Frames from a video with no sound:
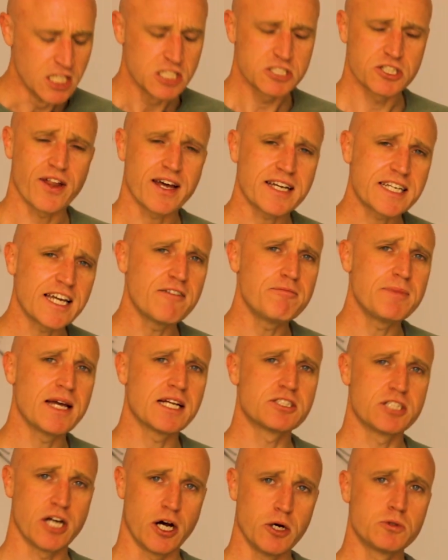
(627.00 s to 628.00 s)
So that gave me
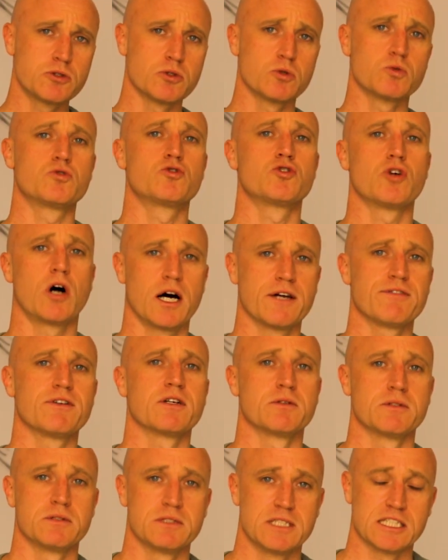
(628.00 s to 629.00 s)
a total
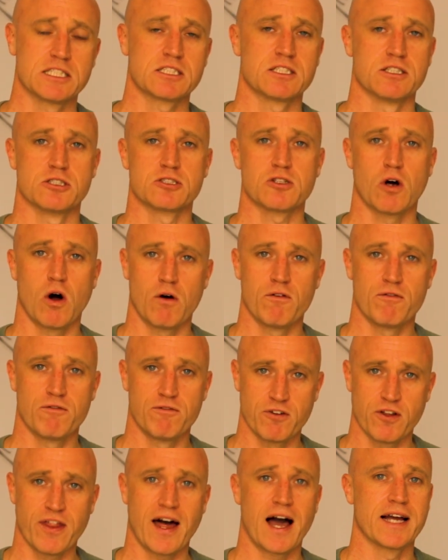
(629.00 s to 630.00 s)
driving distance
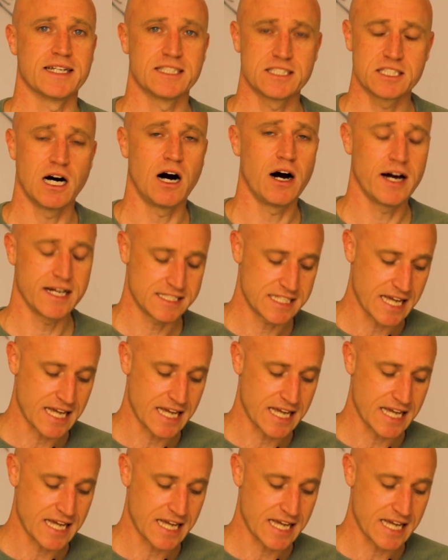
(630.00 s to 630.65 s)
for that entire